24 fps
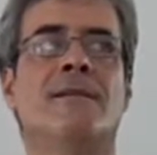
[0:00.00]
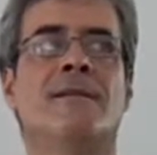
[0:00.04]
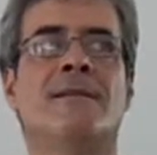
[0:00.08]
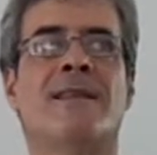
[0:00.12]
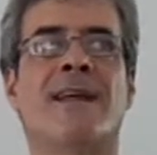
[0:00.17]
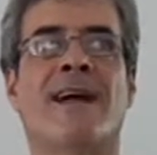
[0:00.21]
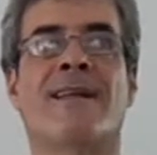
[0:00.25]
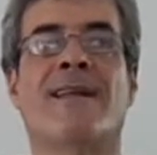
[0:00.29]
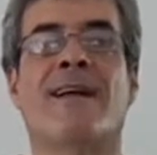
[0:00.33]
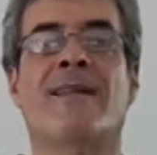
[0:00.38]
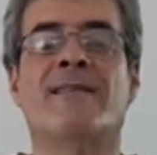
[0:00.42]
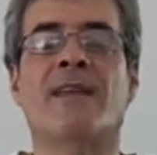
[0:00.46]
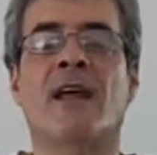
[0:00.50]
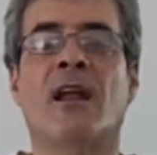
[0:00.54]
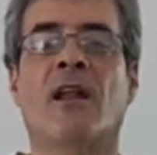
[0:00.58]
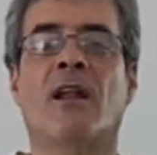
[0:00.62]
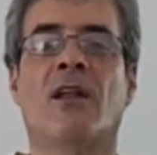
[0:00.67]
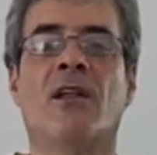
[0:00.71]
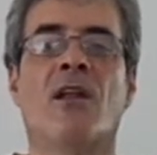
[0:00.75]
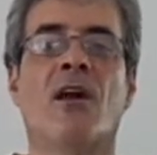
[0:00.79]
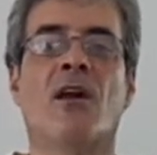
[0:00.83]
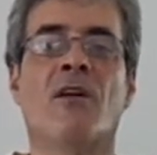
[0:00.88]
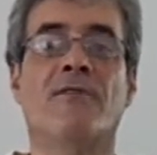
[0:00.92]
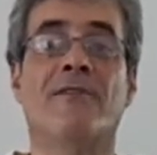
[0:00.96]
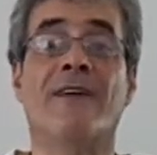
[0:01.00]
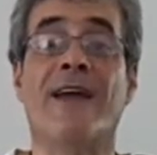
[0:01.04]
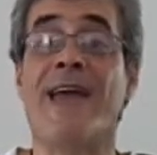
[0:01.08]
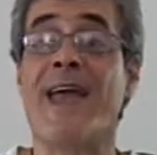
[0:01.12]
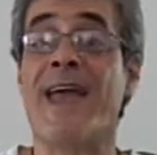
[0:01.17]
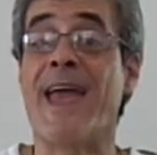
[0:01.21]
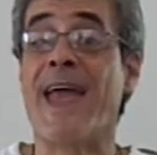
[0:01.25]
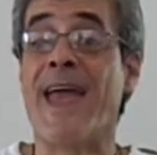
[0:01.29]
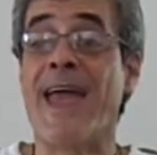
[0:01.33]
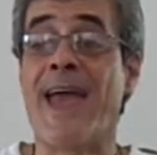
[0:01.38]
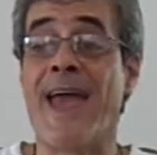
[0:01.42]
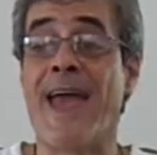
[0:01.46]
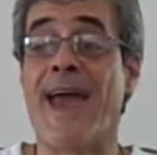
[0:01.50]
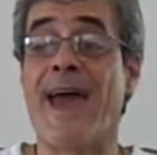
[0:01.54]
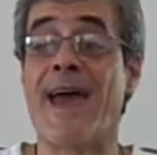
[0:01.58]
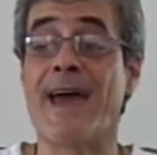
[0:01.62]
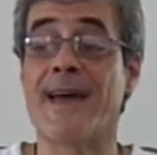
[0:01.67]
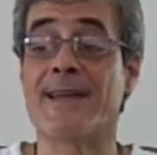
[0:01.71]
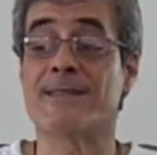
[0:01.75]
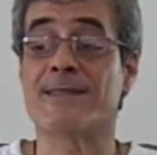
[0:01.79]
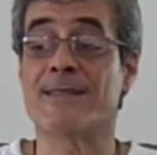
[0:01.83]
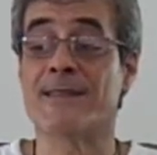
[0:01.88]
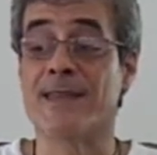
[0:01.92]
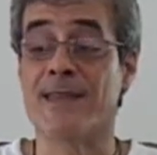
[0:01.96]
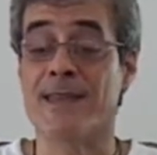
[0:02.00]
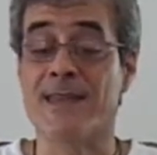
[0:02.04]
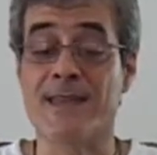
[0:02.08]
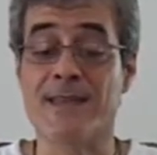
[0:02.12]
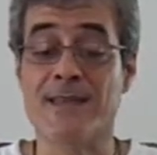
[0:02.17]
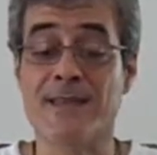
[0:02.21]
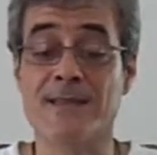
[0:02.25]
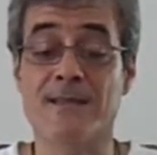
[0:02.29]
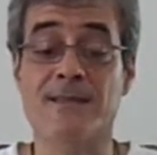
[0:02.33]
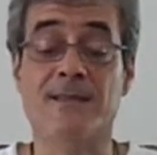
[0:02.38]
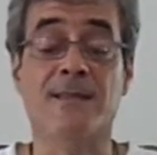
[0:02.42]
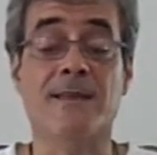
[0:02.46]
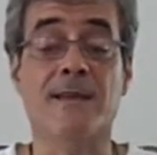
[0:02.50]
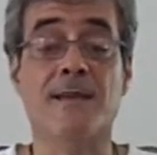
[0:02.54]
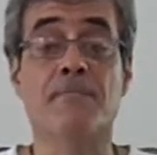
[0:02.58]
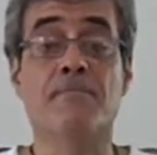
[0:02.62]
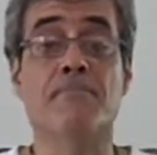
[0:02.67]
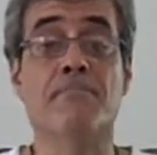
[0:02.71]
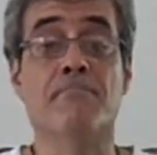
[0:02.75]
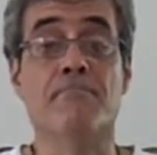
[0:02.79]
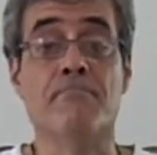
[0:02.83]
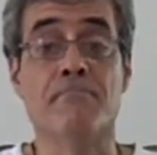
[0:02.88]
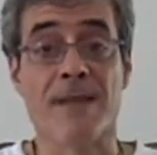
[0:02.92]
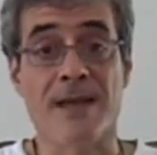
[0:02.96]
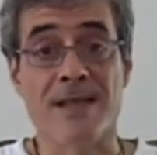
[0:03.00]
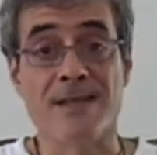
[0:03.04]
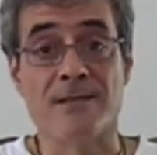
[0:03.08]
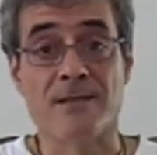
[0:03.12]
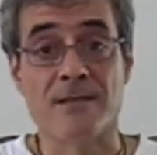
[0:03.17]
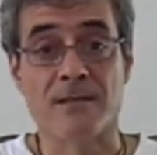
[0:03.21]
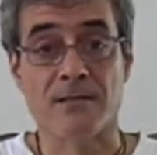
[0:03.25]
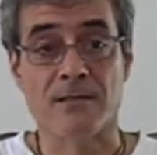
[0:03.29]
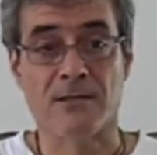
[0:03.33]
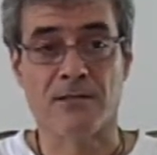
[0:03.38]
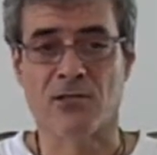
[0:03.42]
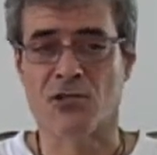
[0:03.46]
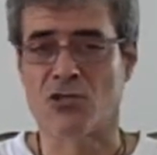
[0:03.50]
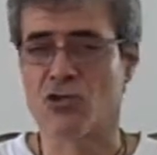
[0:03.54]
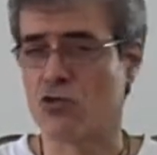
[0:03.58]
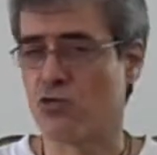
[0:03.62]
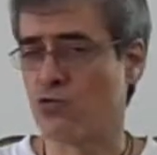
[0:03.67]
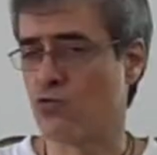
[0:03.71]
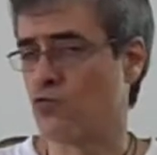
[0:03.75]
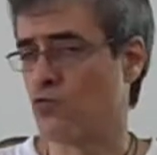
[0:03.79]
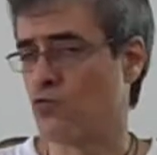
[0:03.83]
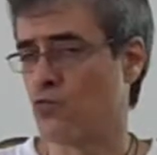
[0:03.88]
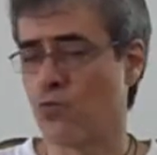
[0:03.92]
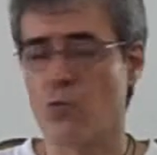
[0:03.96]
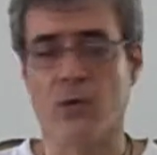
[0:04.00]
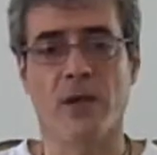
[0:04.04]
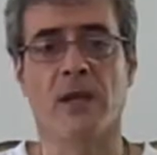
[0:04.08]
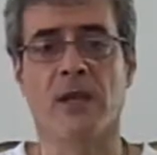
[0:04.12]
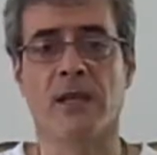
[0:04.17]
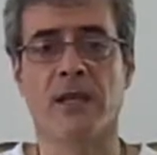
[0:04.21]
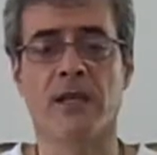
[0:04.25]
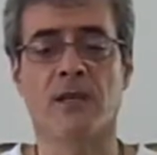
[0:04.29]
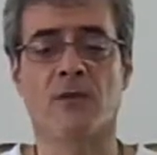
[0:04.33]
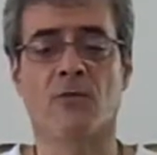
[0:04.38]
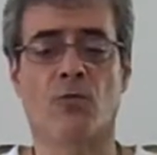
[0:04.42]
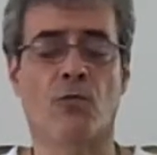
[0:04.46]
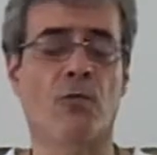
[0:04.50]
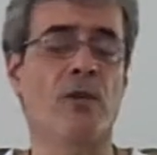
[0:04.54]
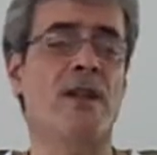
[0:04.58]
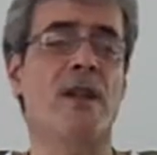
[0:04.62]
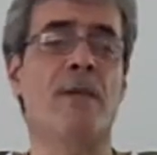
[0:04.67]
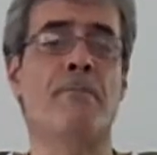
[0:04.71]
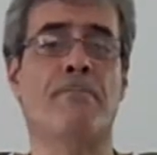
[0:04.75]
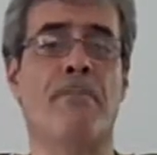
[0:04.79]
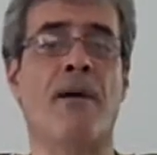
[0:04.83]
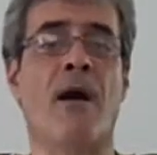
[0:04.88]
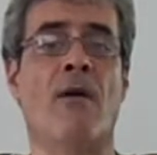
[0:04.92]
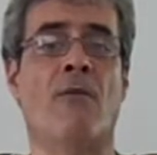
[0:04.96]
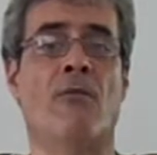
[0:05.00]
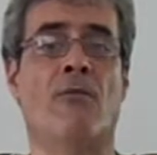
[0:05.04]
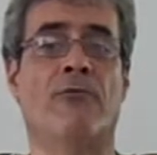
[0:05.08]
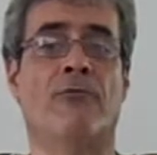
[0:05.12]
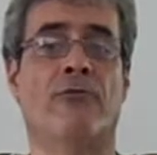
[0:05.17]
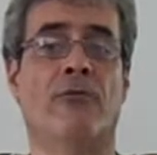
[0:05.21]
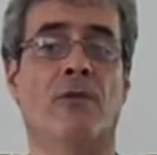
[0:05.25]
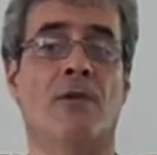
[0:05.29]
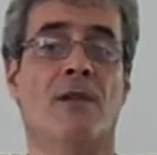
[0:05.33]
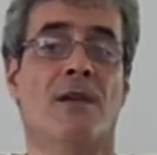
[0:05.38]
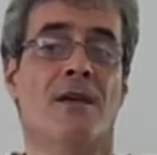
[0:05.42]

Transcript: that the glove has is immense it's really really powerful